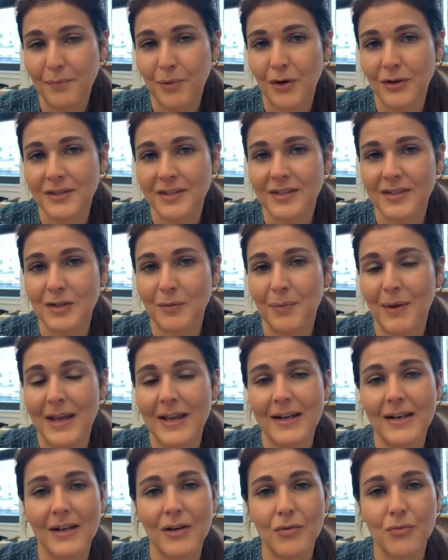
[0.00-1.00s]

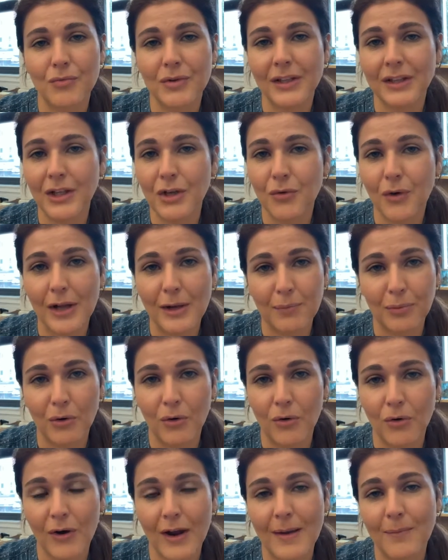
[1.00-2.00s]
participate in a really great
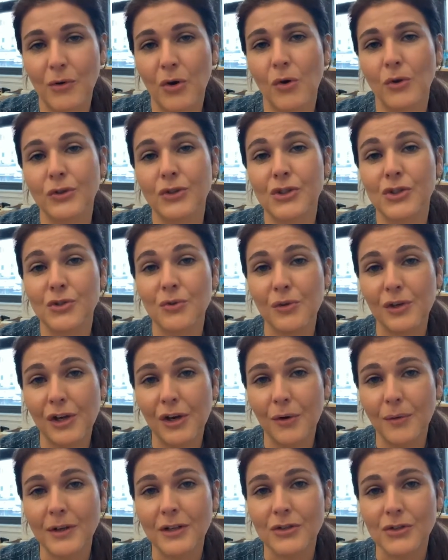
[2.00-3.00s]
program called
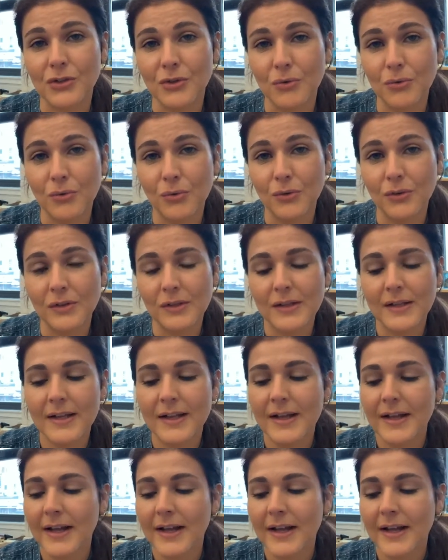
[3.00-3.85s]
Studio in a School.